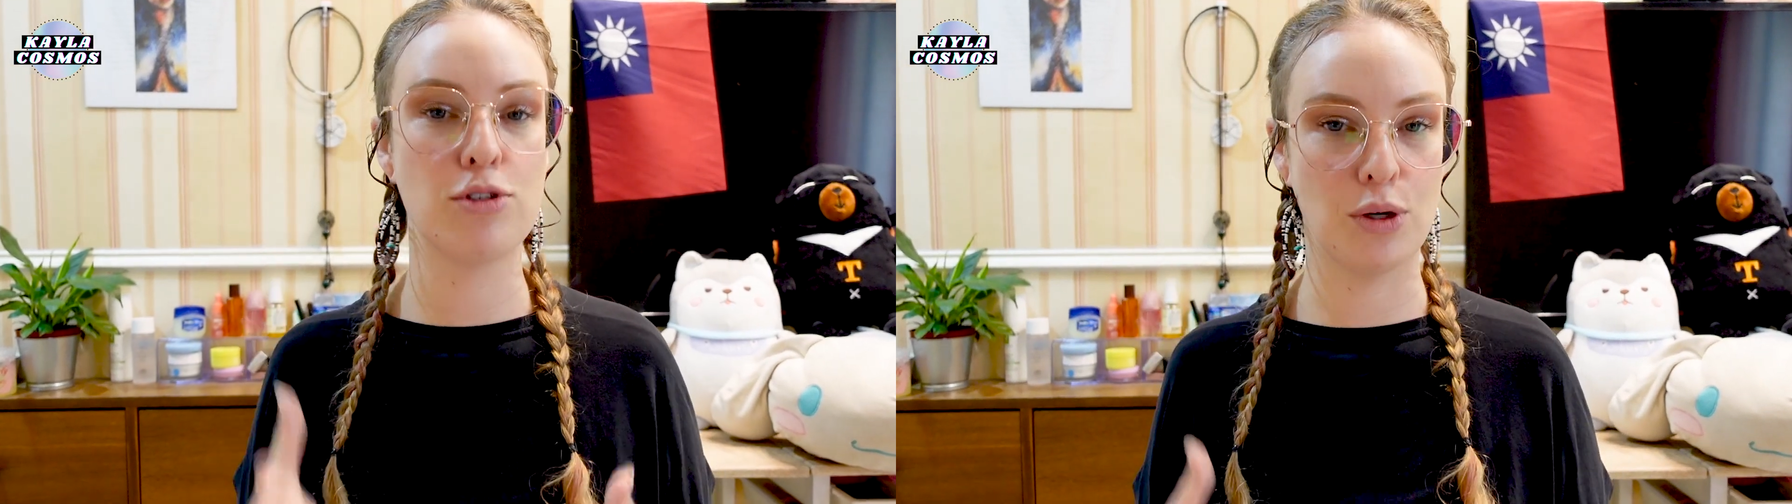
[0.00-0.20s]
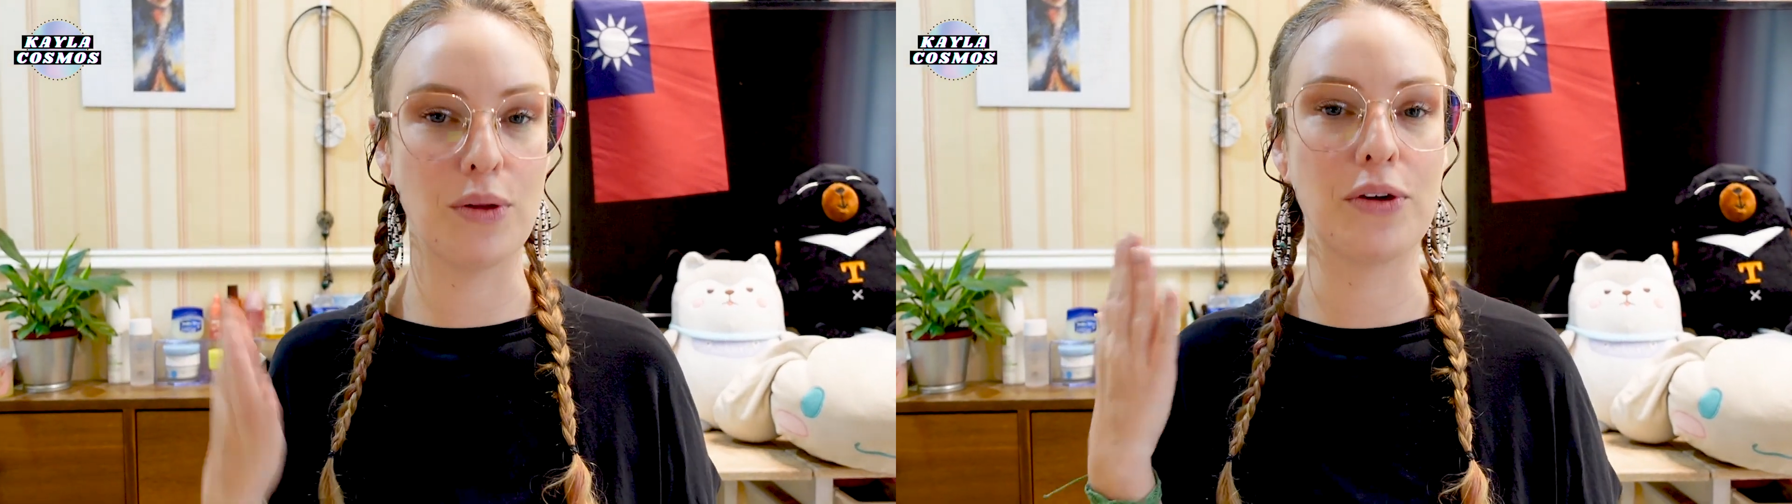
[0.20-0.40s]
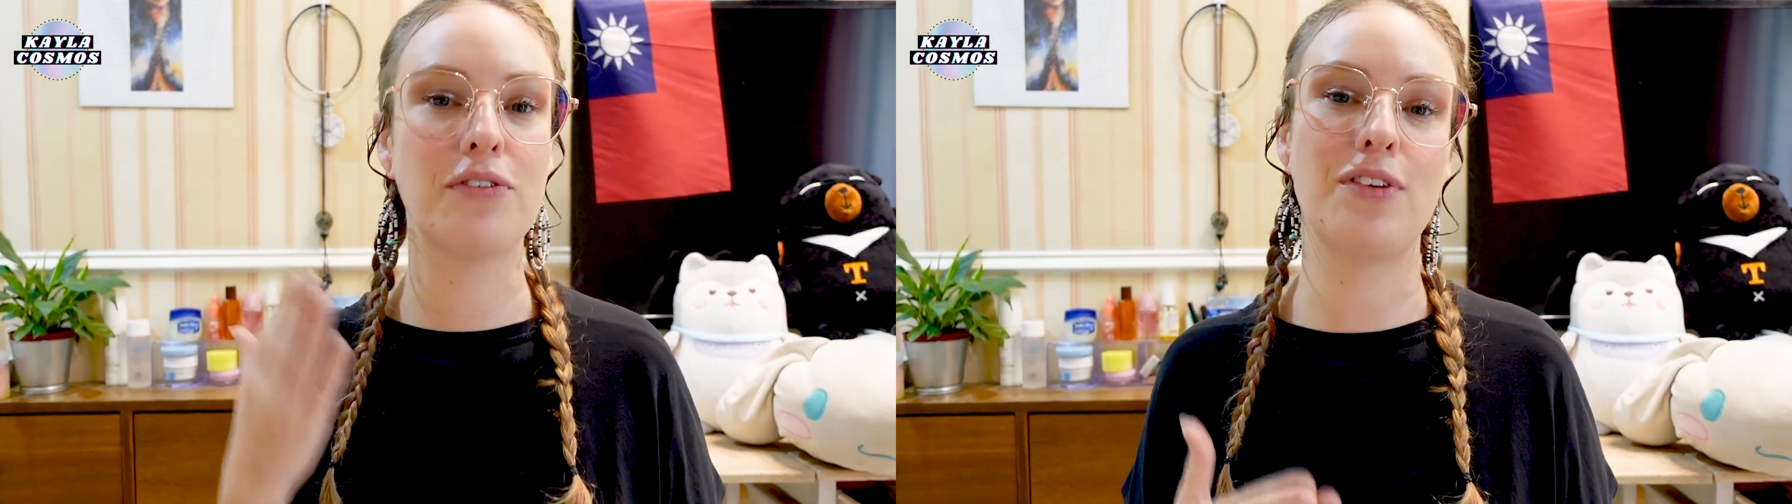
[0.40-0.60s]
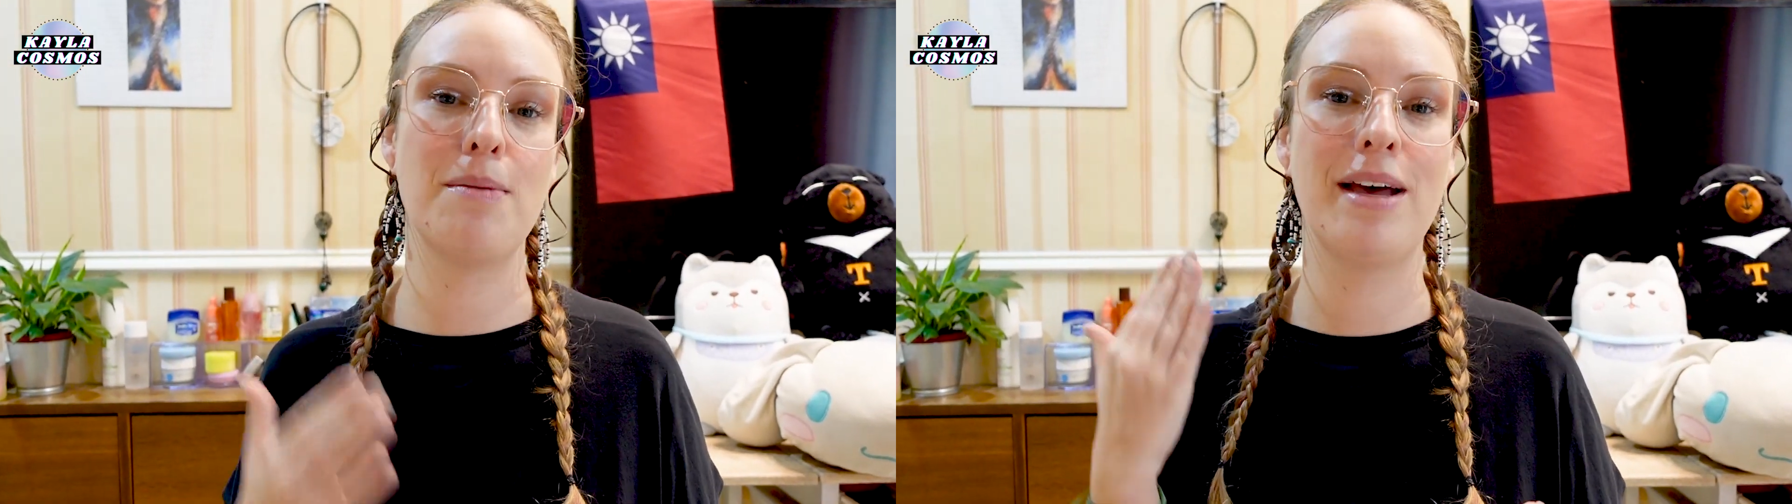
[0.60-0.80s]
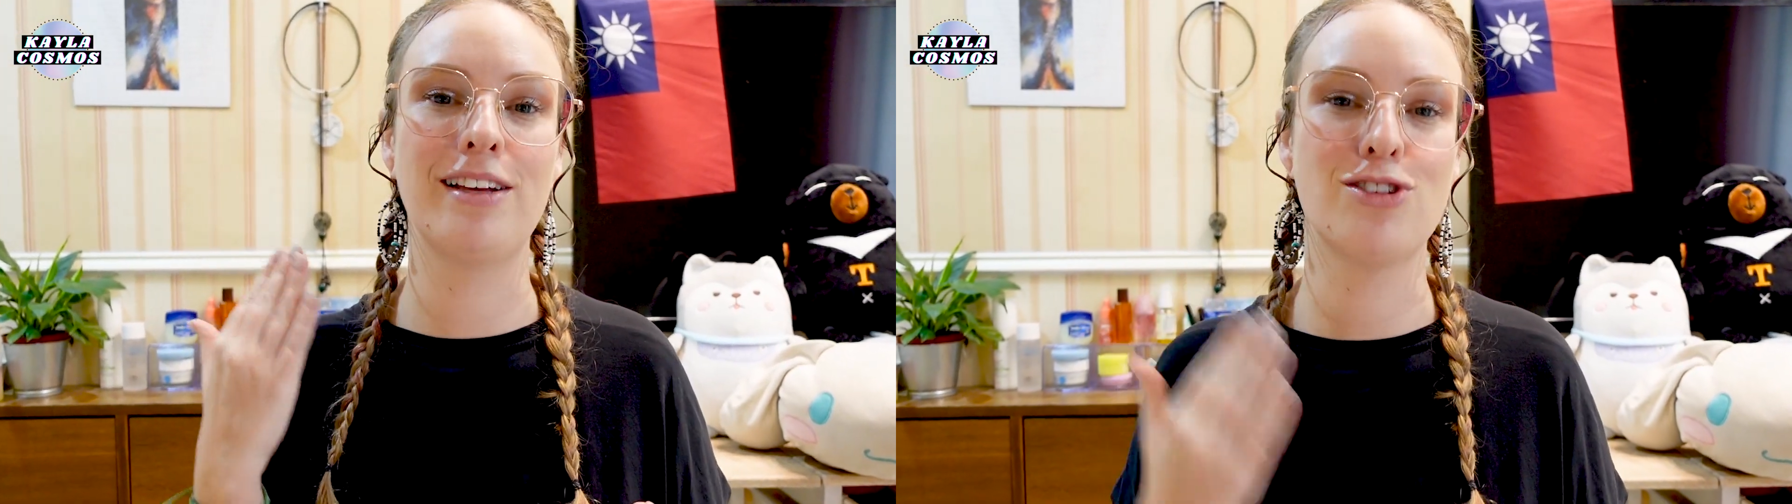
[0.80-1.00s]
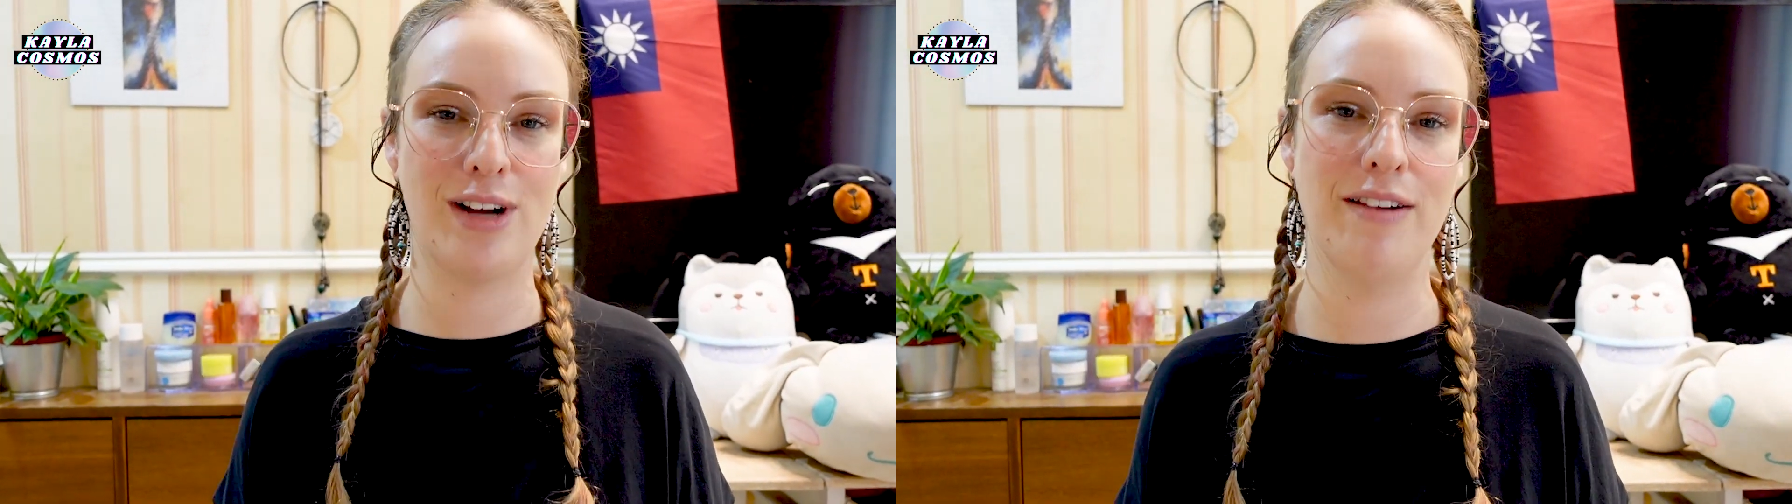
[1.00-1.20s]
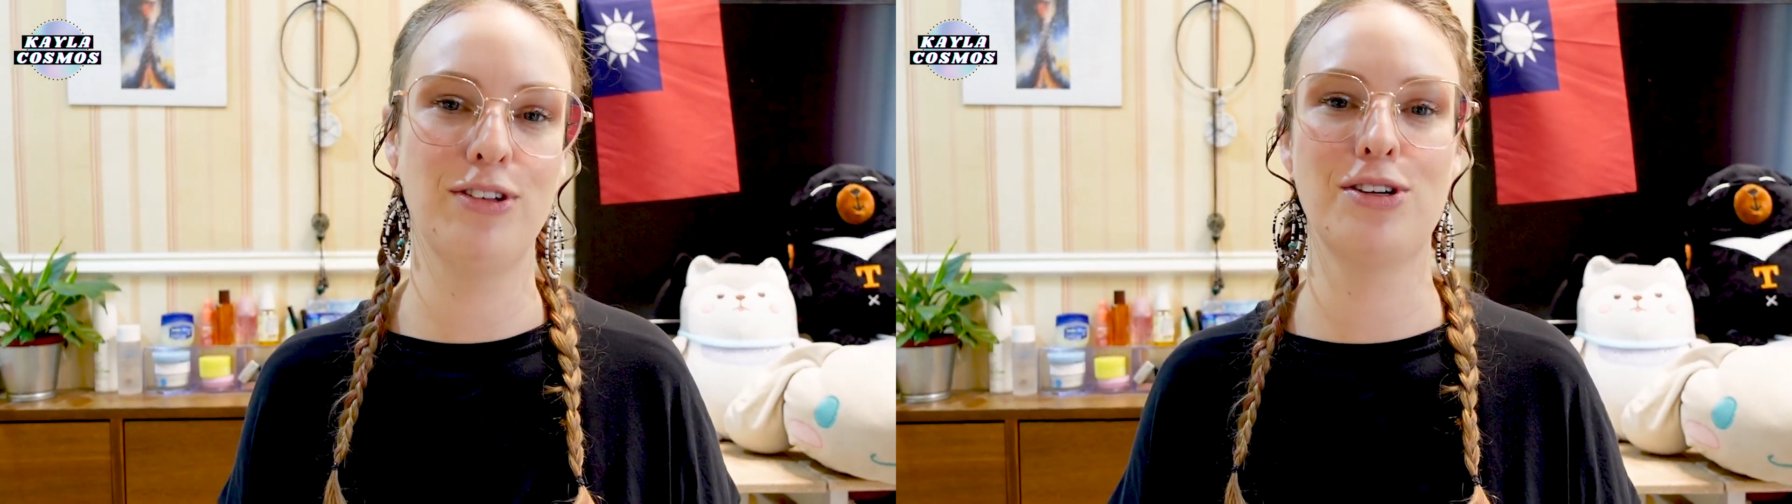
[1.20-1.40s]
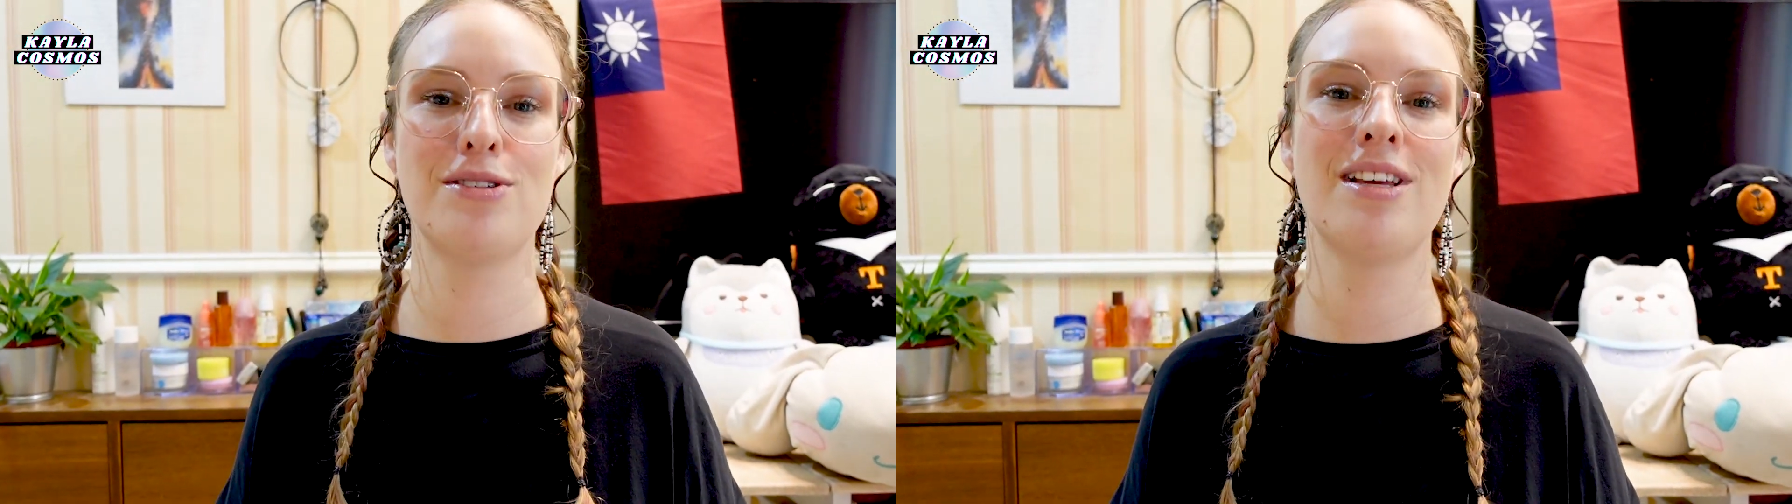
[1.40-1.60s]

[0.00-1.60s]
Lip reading: solo female travelers.